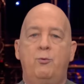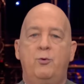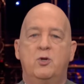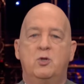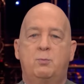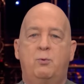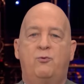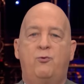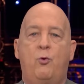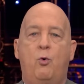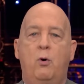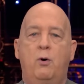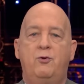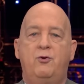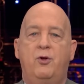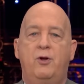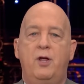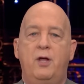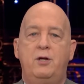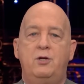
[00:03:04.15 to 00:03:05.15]
this before
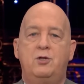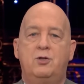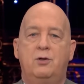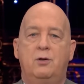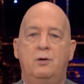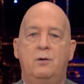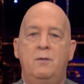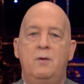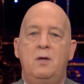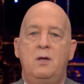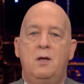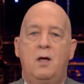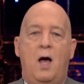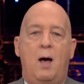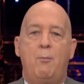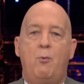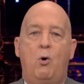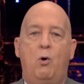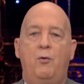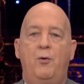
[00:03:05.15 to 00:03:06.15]
as a nation.
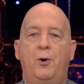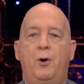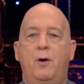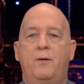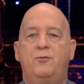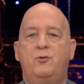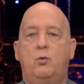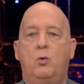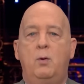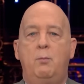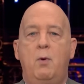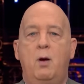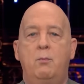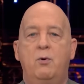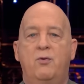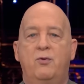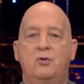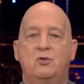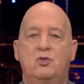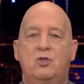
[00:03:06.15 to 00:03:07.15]
I'm old enough to
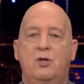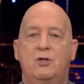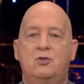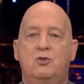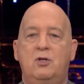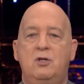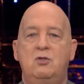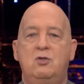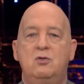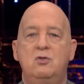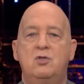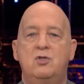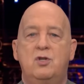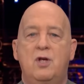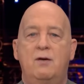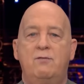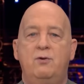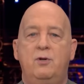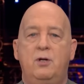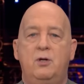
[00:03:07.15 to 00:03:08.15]
remember the 60s
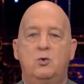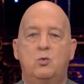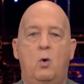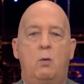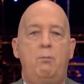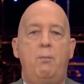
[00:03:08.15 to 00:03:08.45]
and 70s when